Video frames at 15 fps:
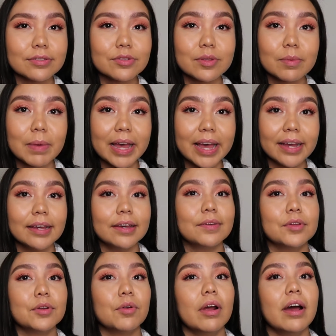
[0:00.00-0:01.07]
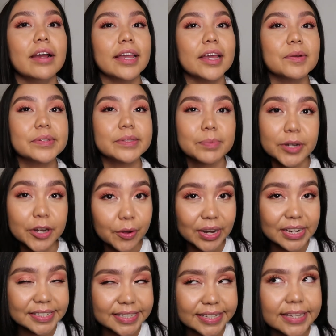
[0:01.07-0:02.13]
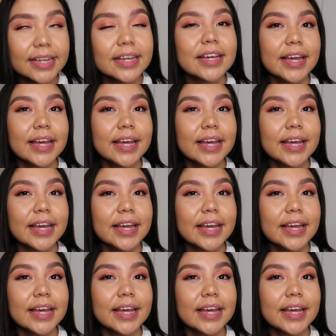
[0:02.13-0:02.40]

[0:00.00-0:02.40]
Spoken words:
to the back of the Croc. It was pretty crazy.